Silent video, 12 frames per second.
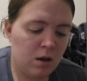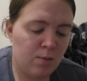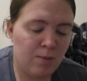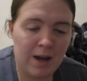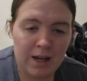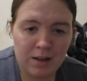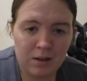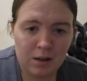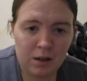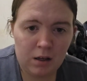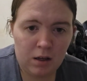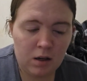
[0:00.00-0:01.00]

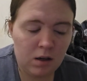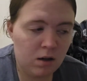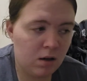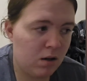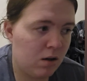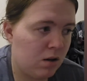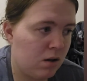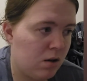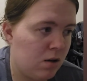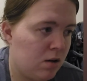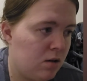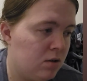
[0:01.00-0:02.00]
mainly.
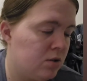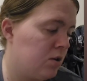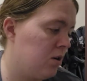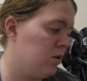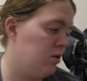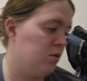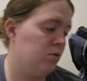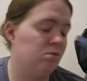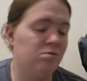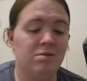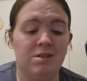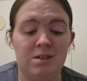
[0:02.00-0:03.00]
So
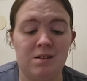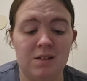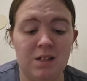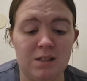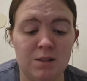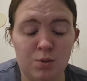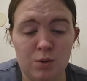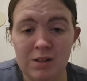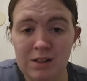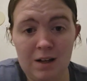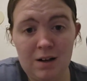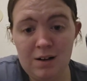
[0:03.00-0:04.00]
that's
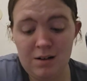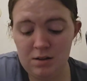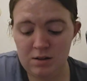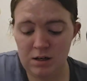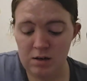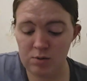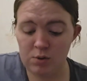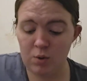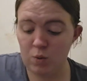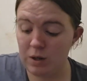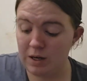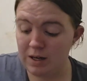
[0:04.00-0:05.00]
what that is. I don't know
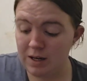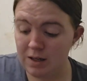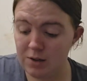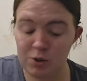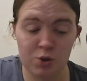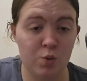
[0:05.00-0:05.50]
why there's